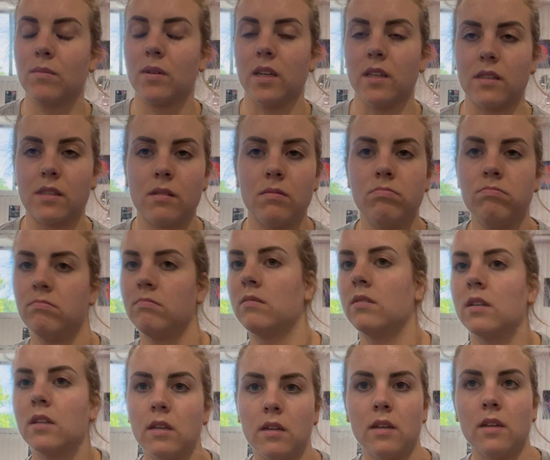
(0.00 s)

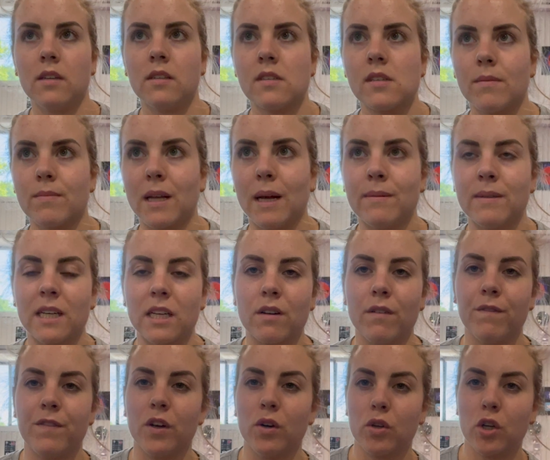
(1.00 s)
Sometimes it
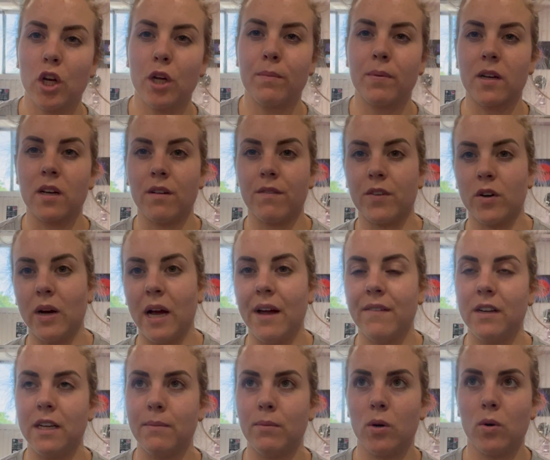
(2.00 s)
can feel good, it can feel
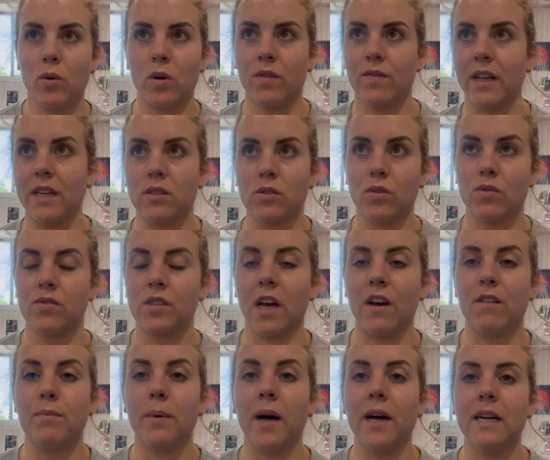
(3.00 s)
heavy, but all of that sort of
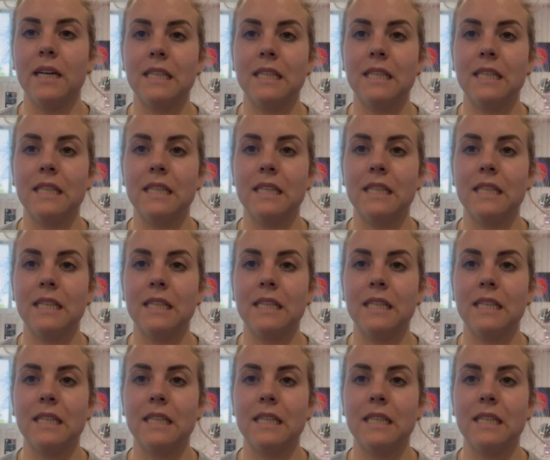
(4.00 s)
stuff. But